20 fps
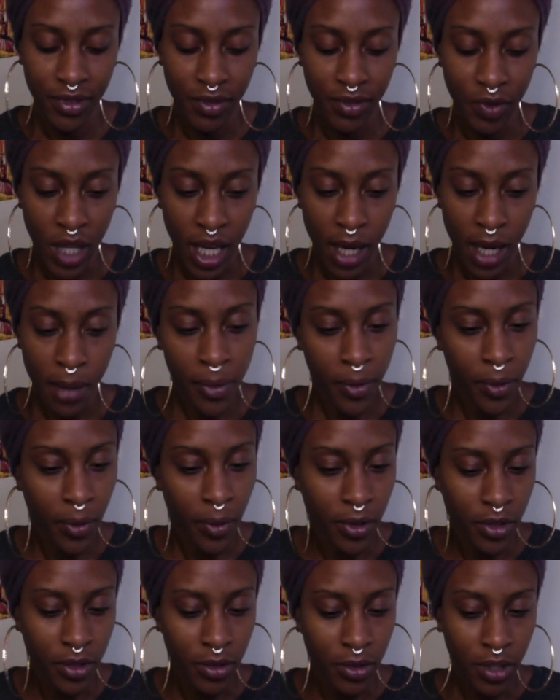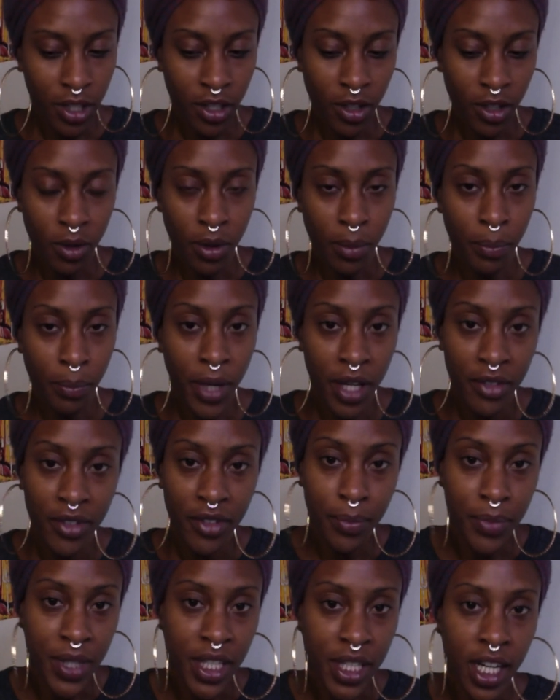Capricorn, you can go above
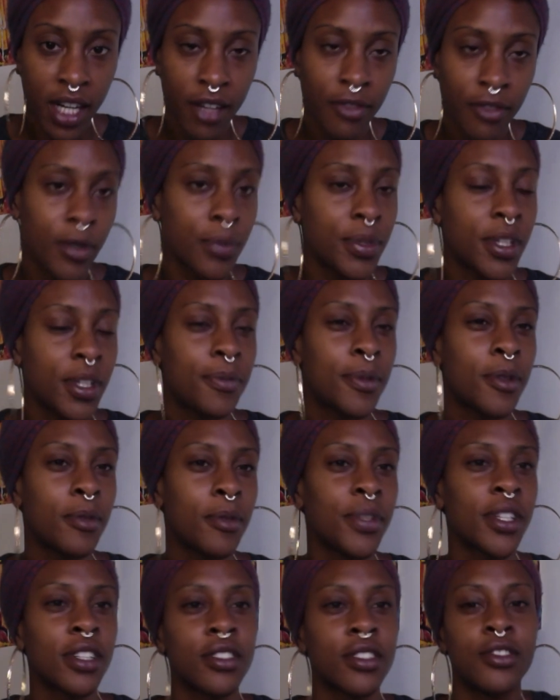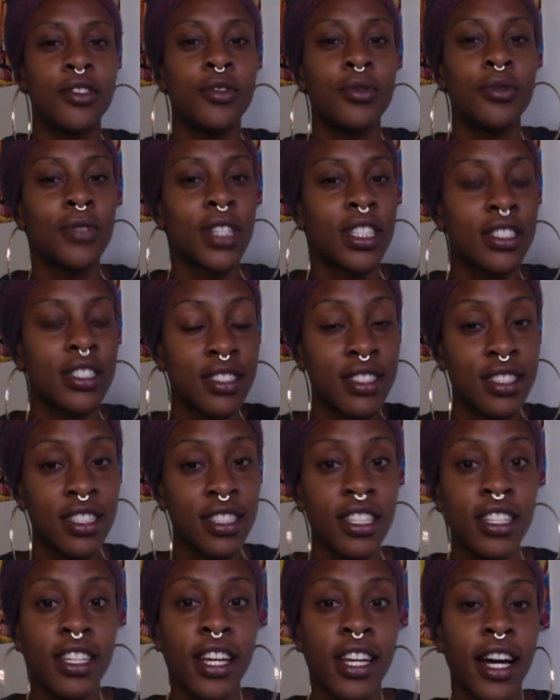and beyond for people because you can
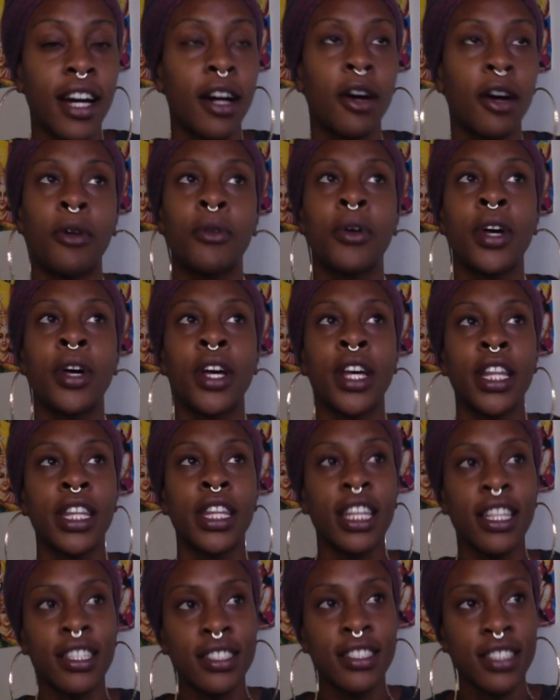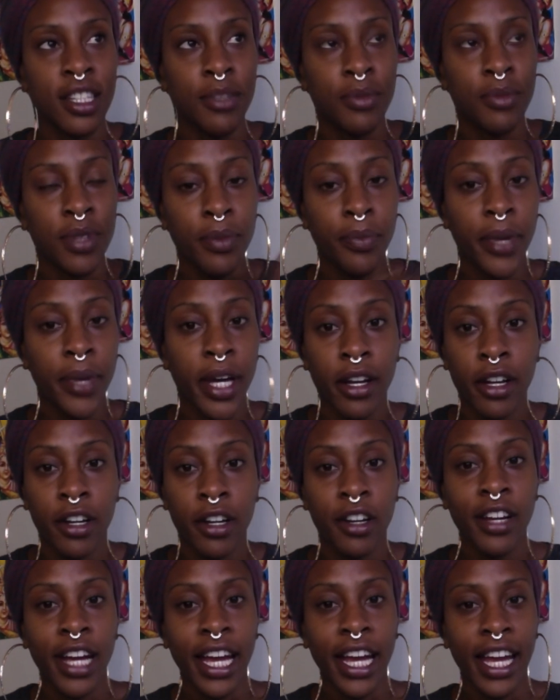see how things can be
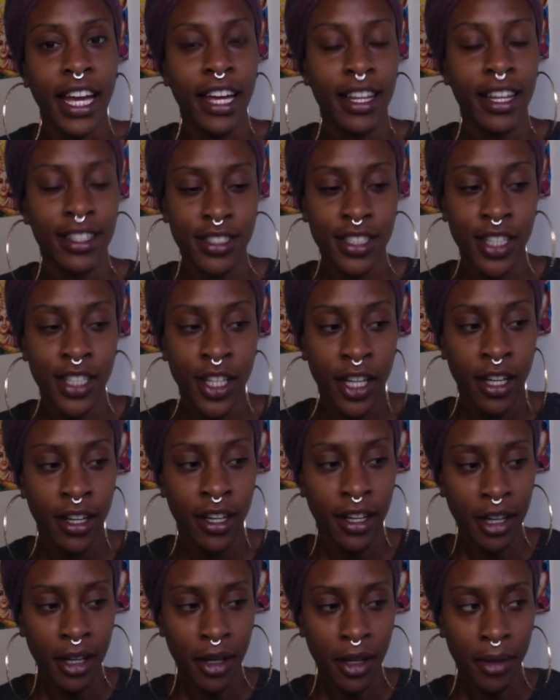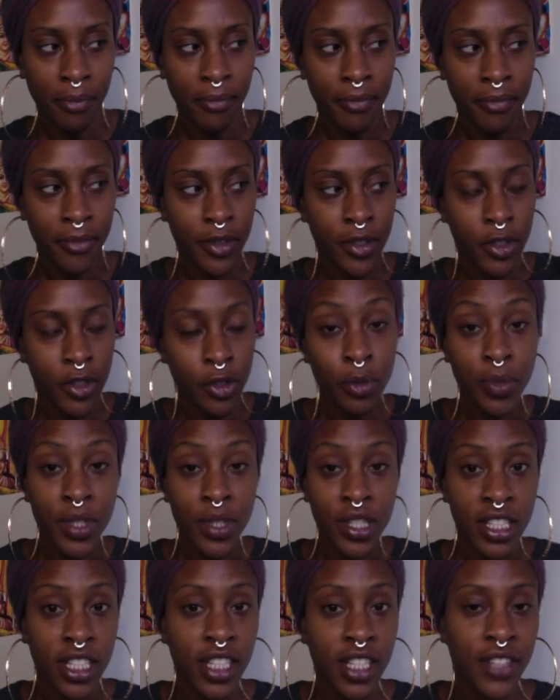better, and you
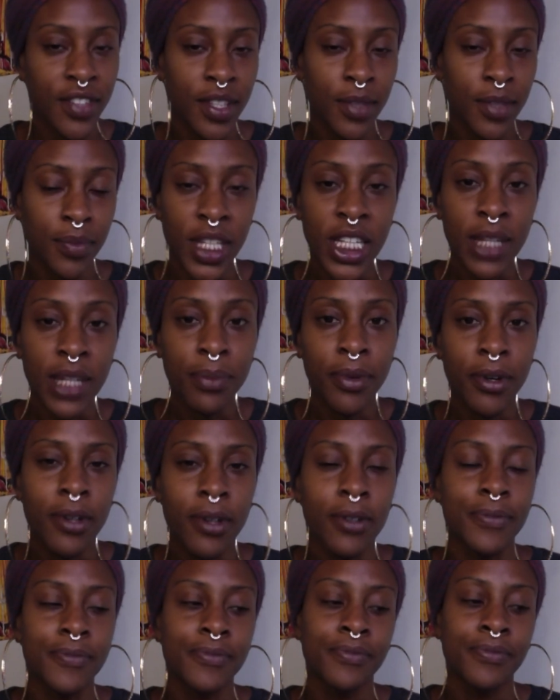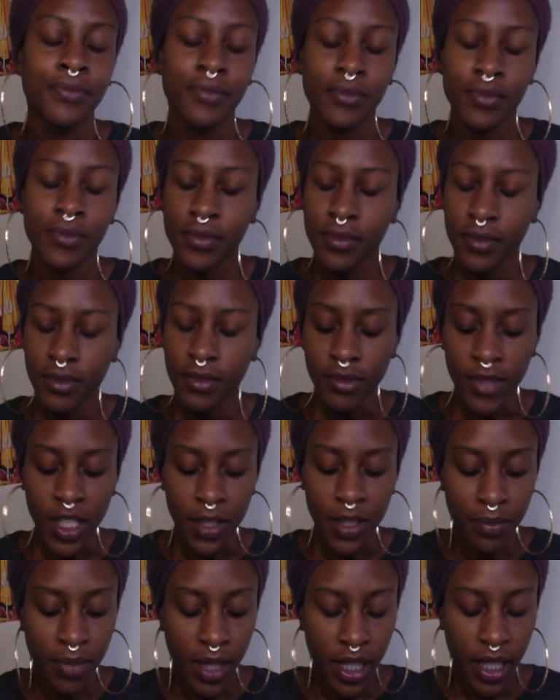believe in people.
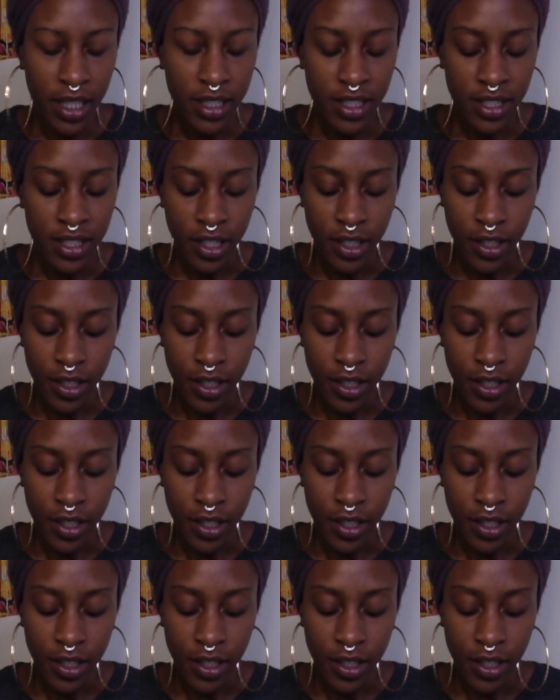But